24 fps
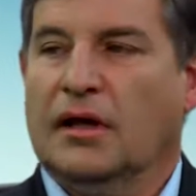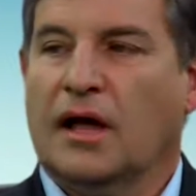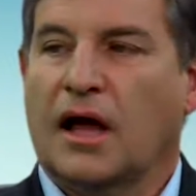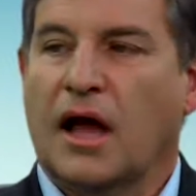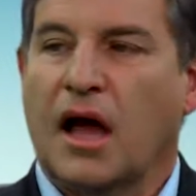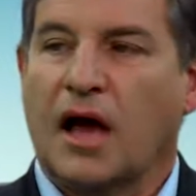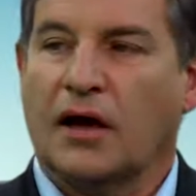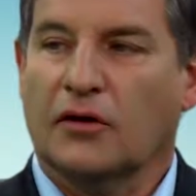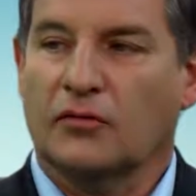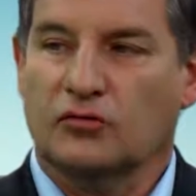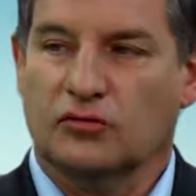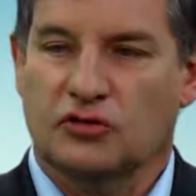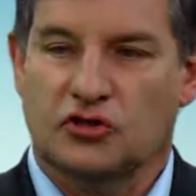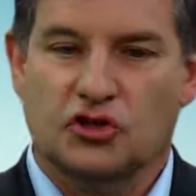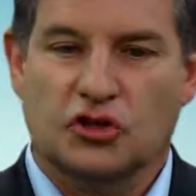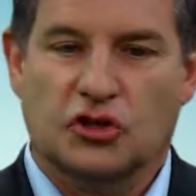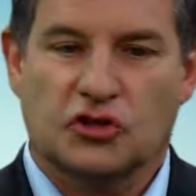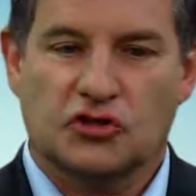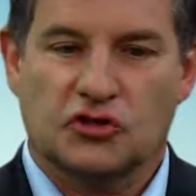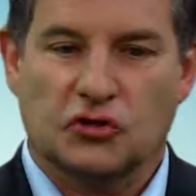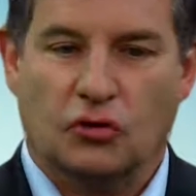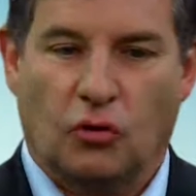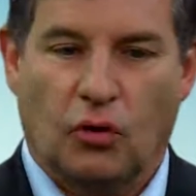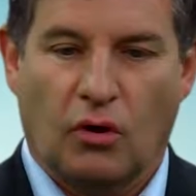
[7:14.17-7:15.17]
Are you
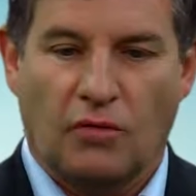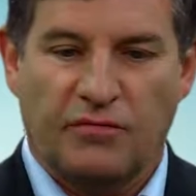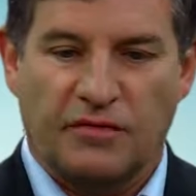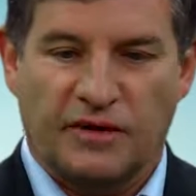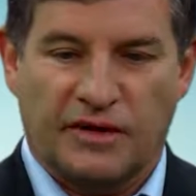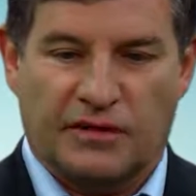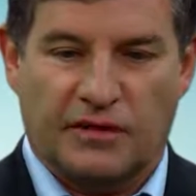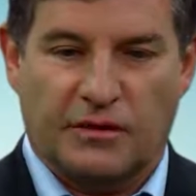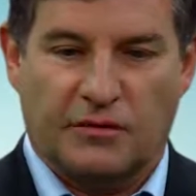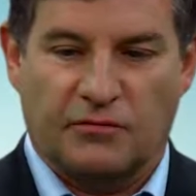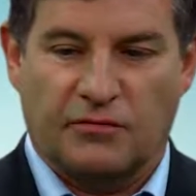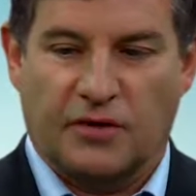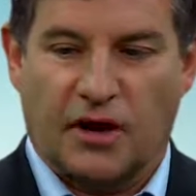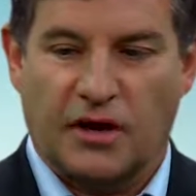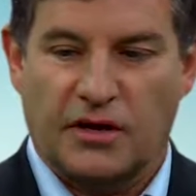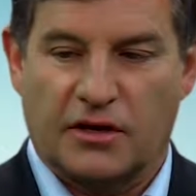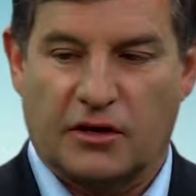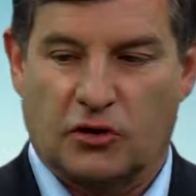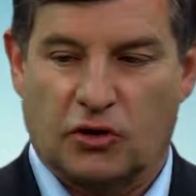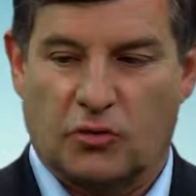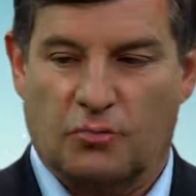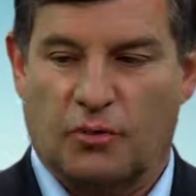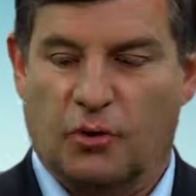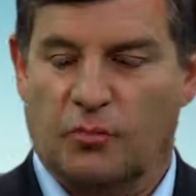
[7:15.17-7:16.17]
just roughly
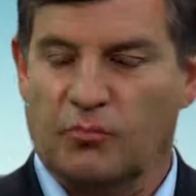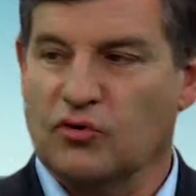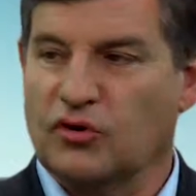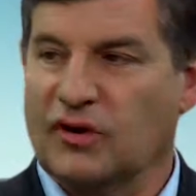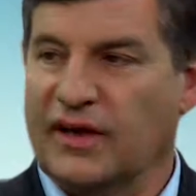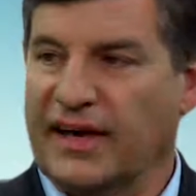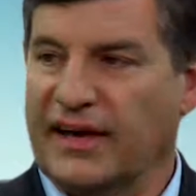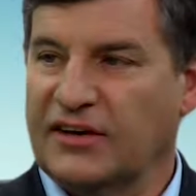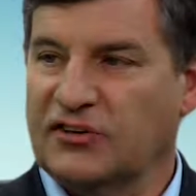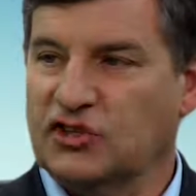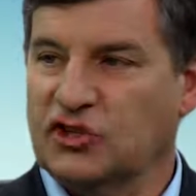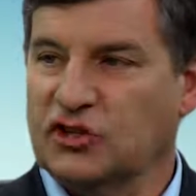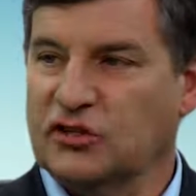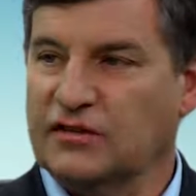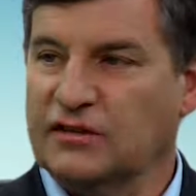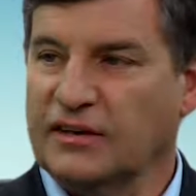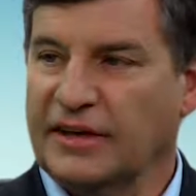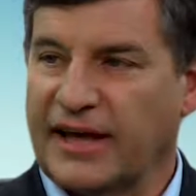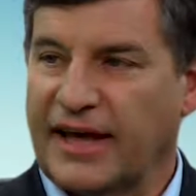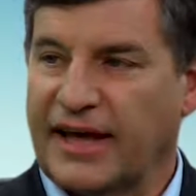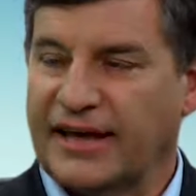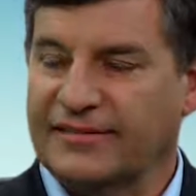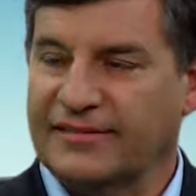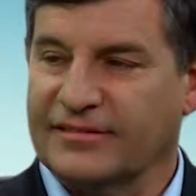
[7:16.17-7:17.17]
defining a
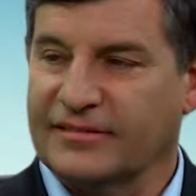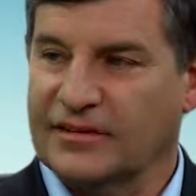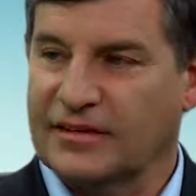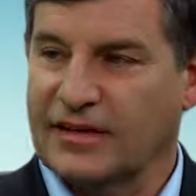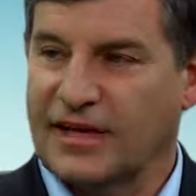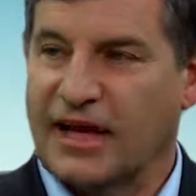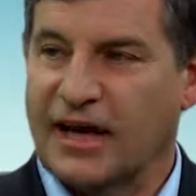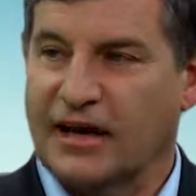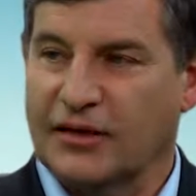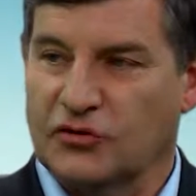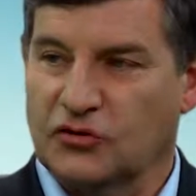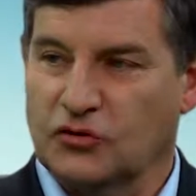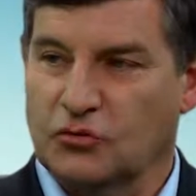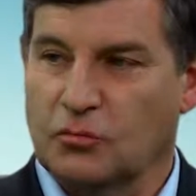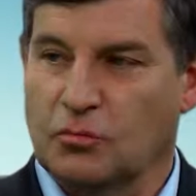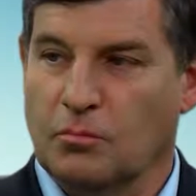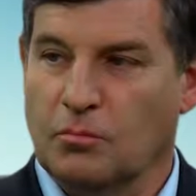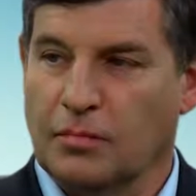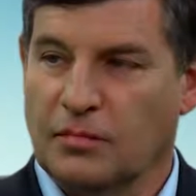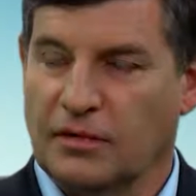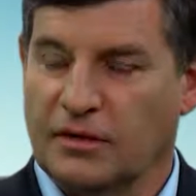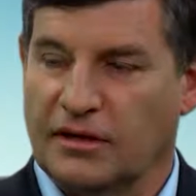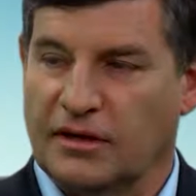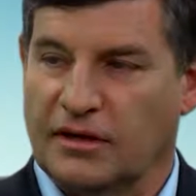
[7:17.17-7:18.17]
population and are you
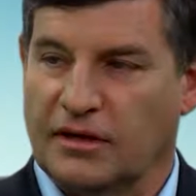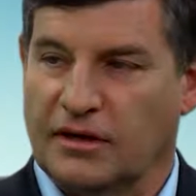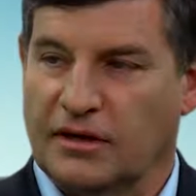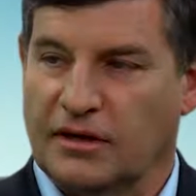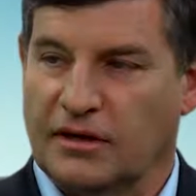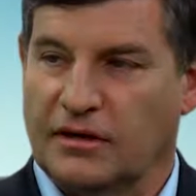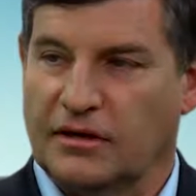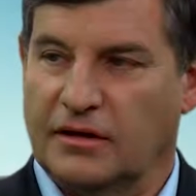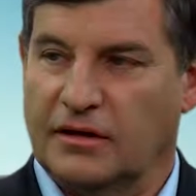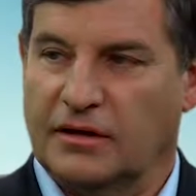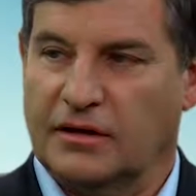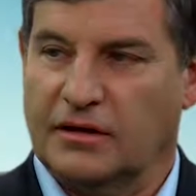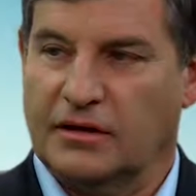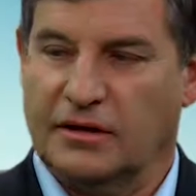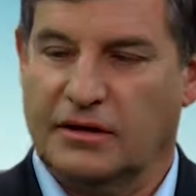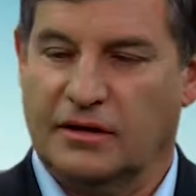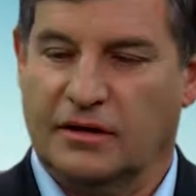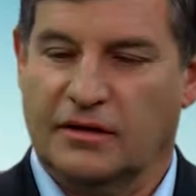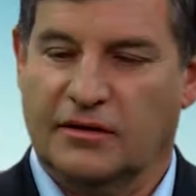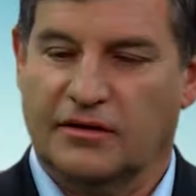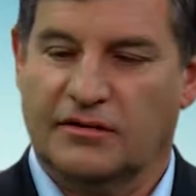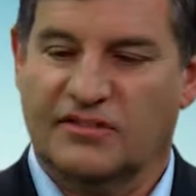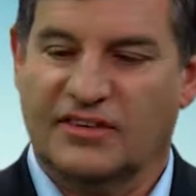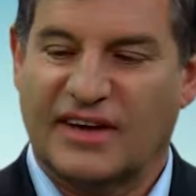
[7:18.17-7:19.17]

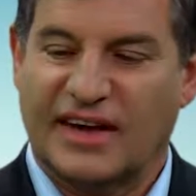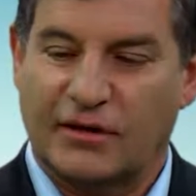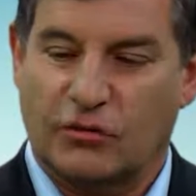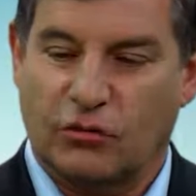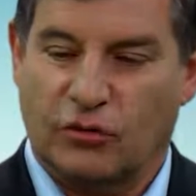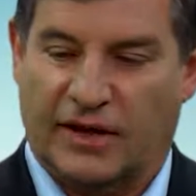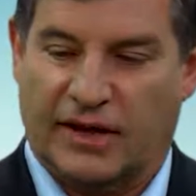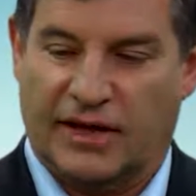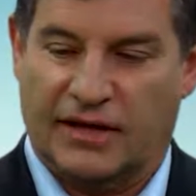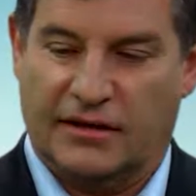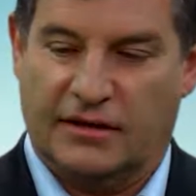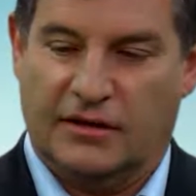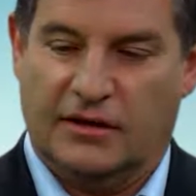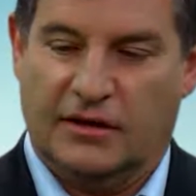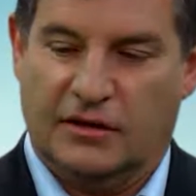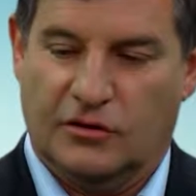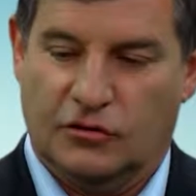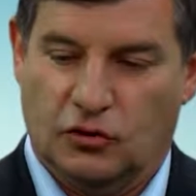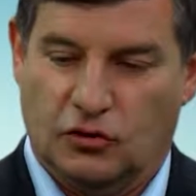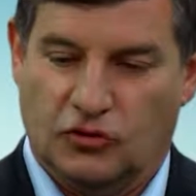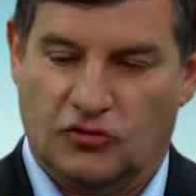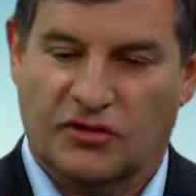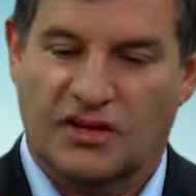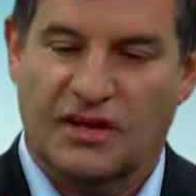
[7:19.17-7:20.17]
tailoring
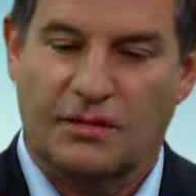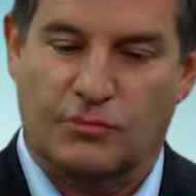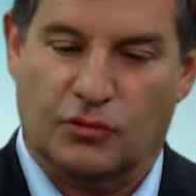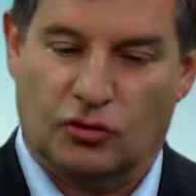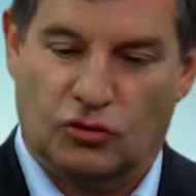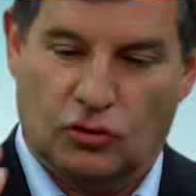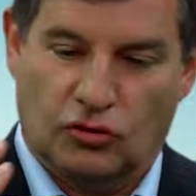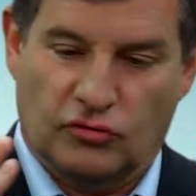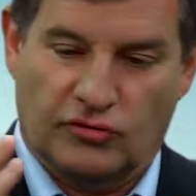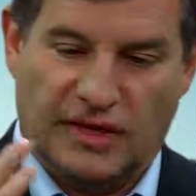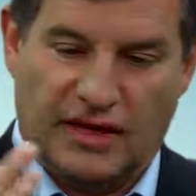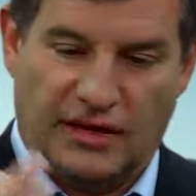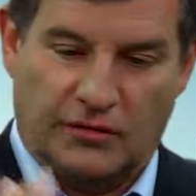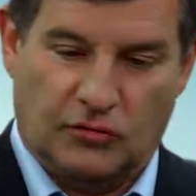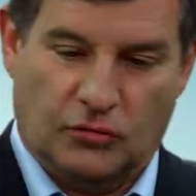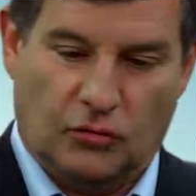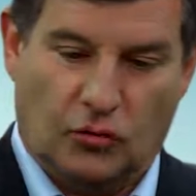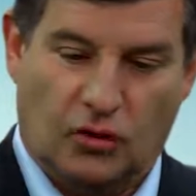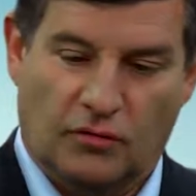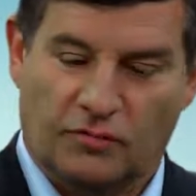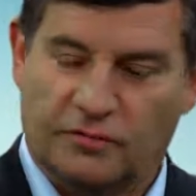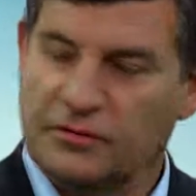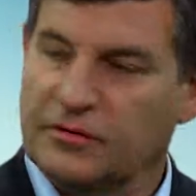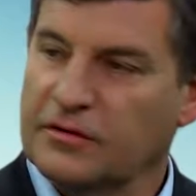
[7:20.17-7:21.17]
your treatment on that
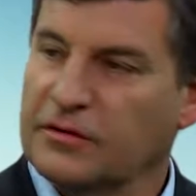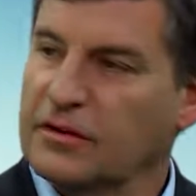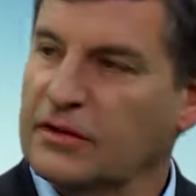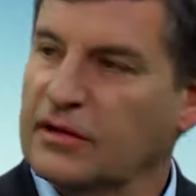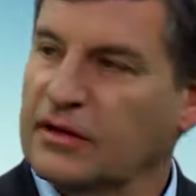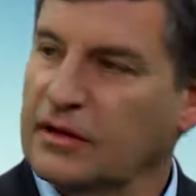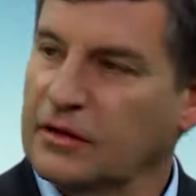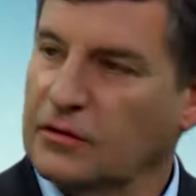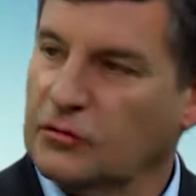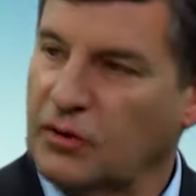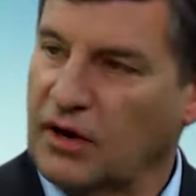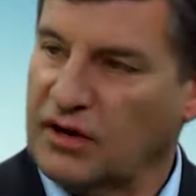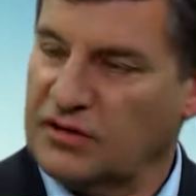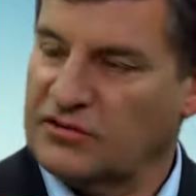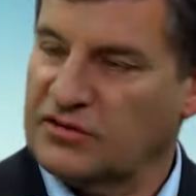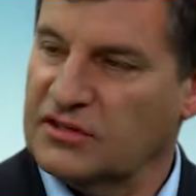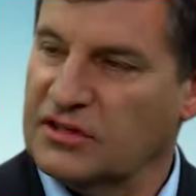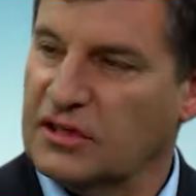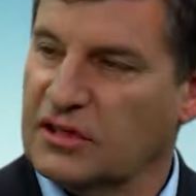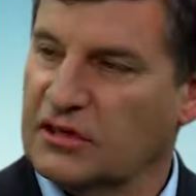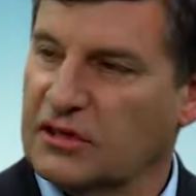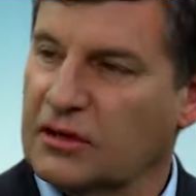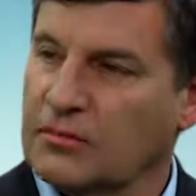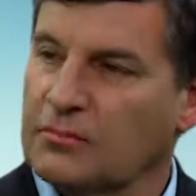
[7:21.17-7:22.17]
rough
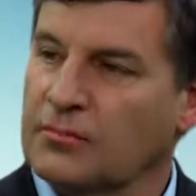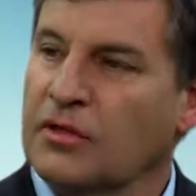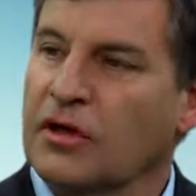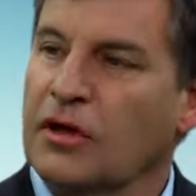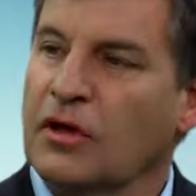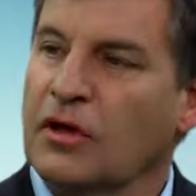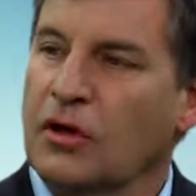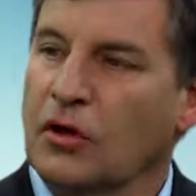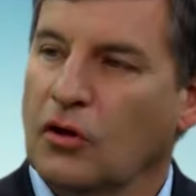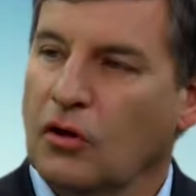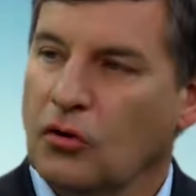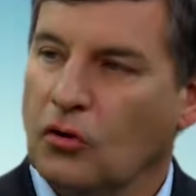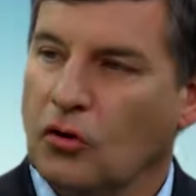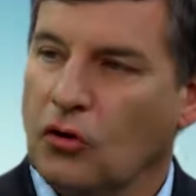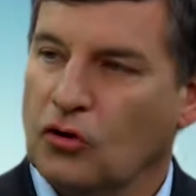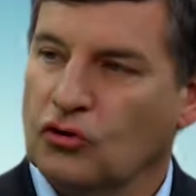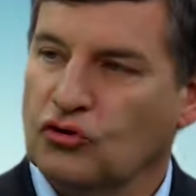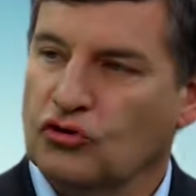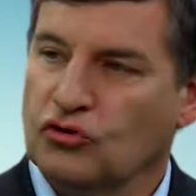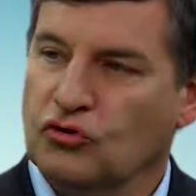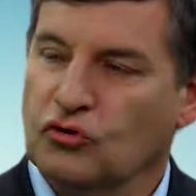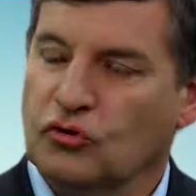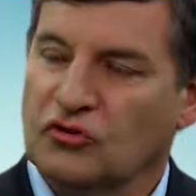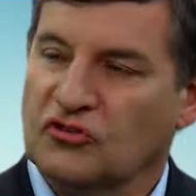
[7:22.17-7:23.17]
criterion, or
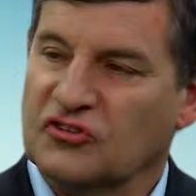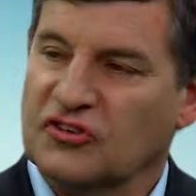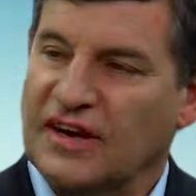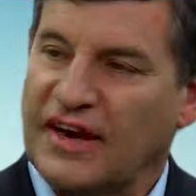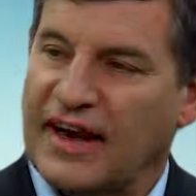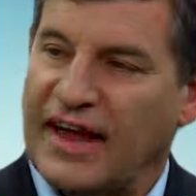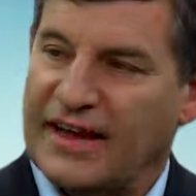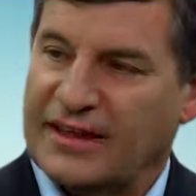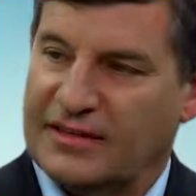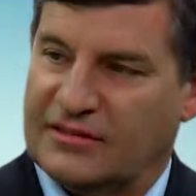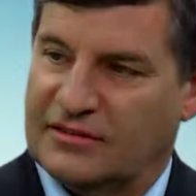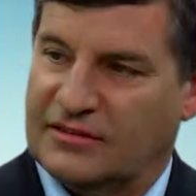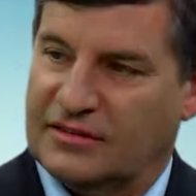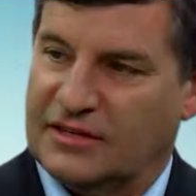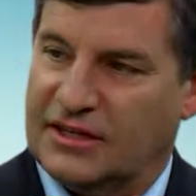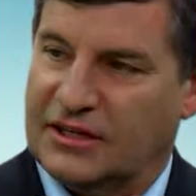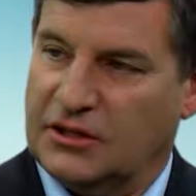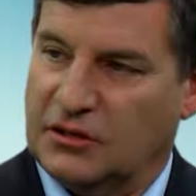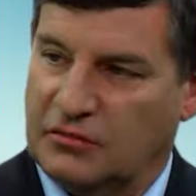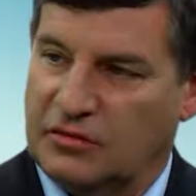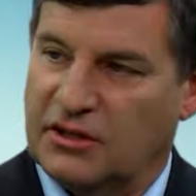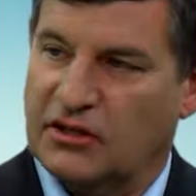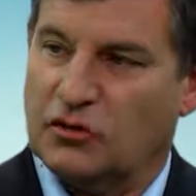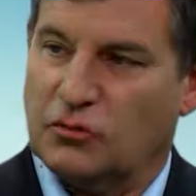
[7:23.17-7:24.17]
do you select the
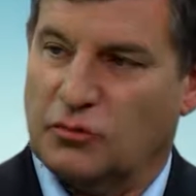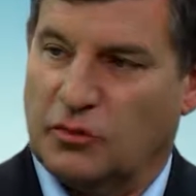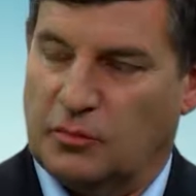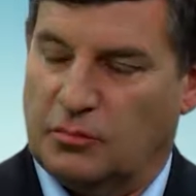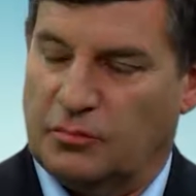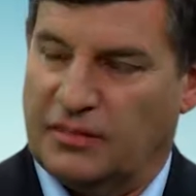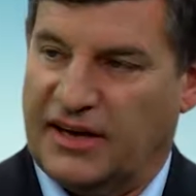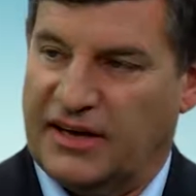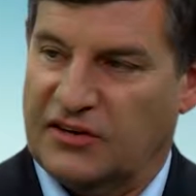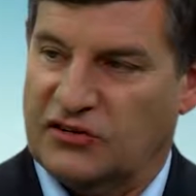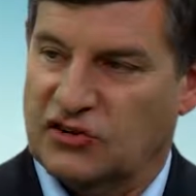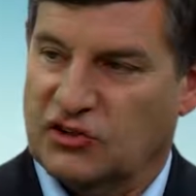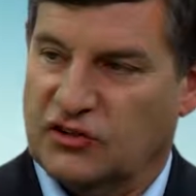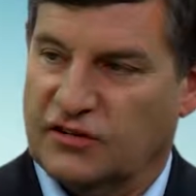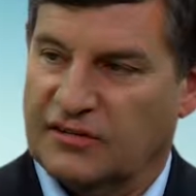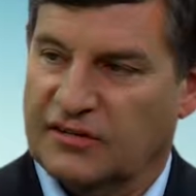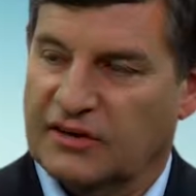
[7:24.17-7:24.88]
individual patient?